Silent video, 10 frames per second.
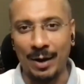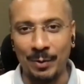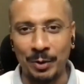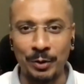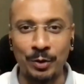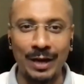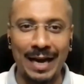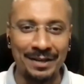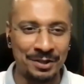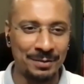wanted to go
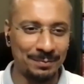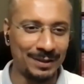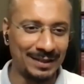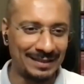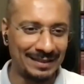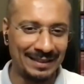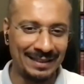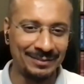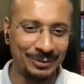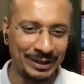last, but
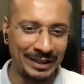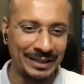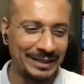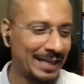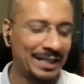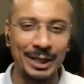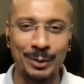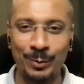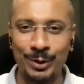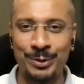the
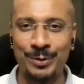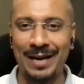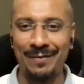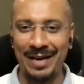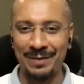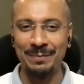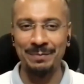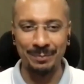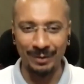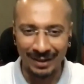idea was to have as many
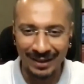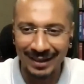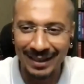people